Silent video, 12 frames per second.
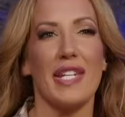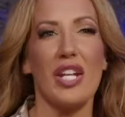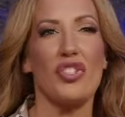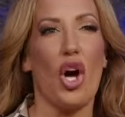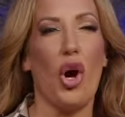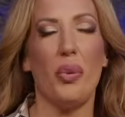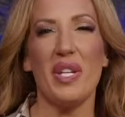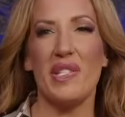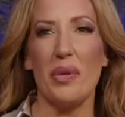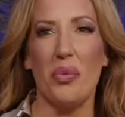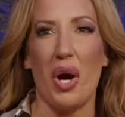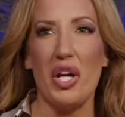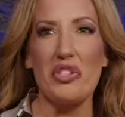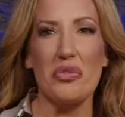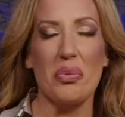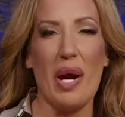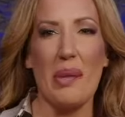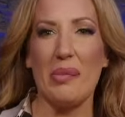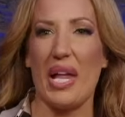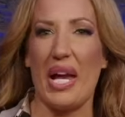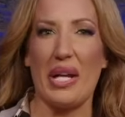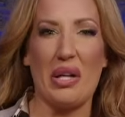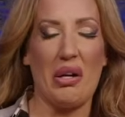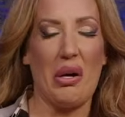it's always the ones where I'm
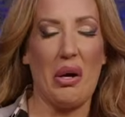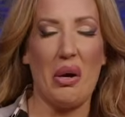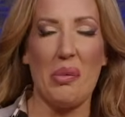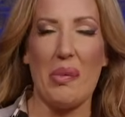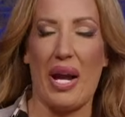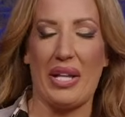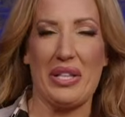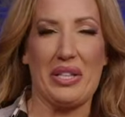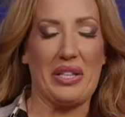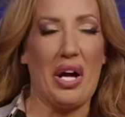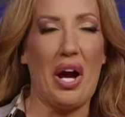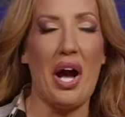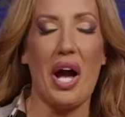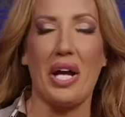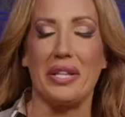like, oh my God,